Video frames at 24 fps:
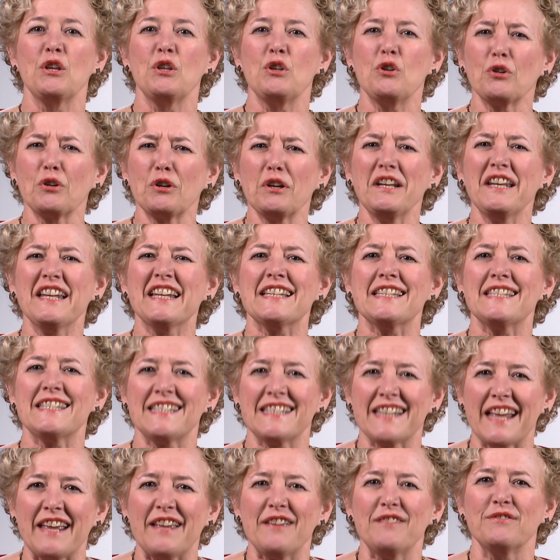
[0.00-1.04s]
you're going to
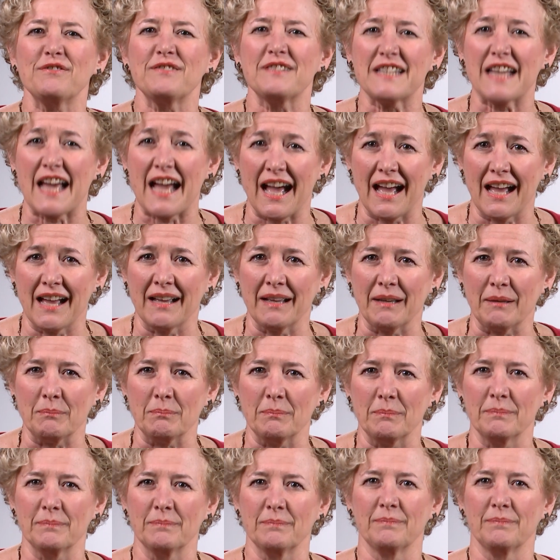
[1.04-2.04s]
save time.